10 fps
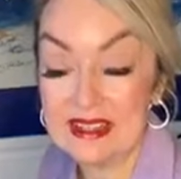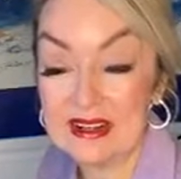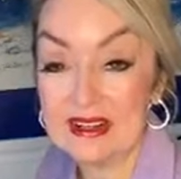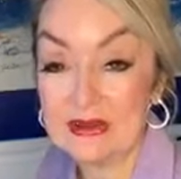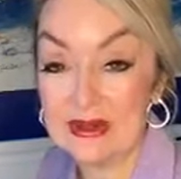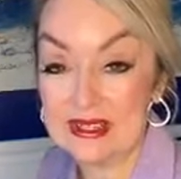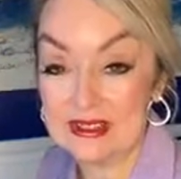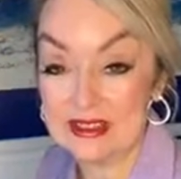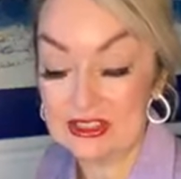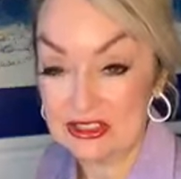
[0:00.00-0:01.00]
that are
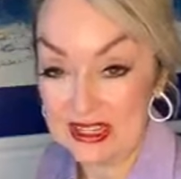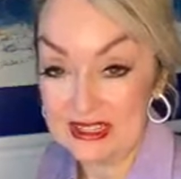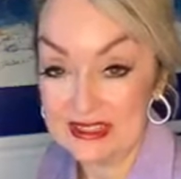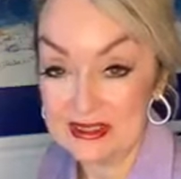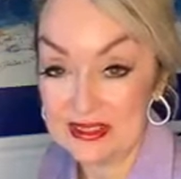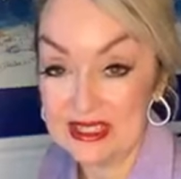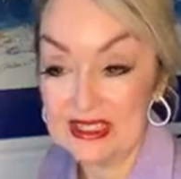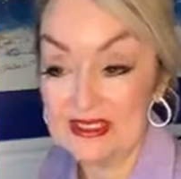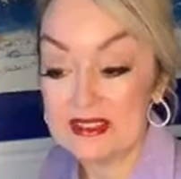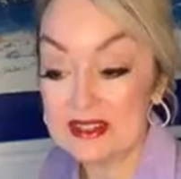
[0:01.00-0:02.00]
going to shake us,
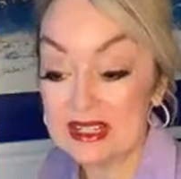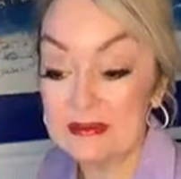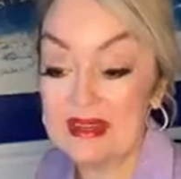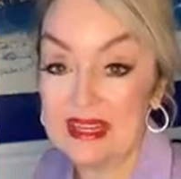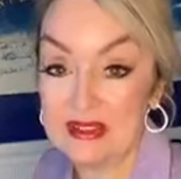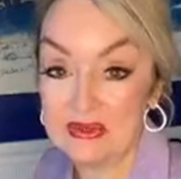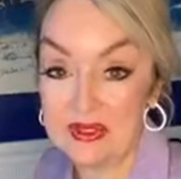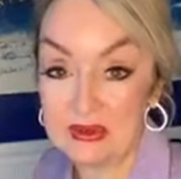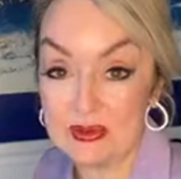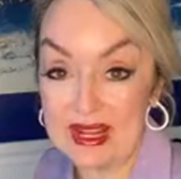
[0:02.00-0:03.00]
that are going to make us
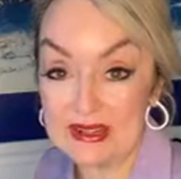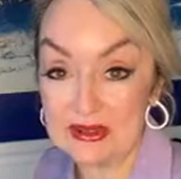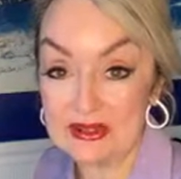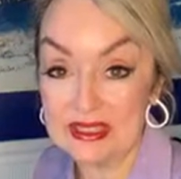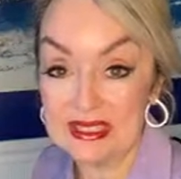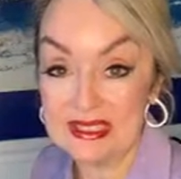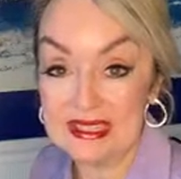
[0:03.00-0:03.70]
feel rattled.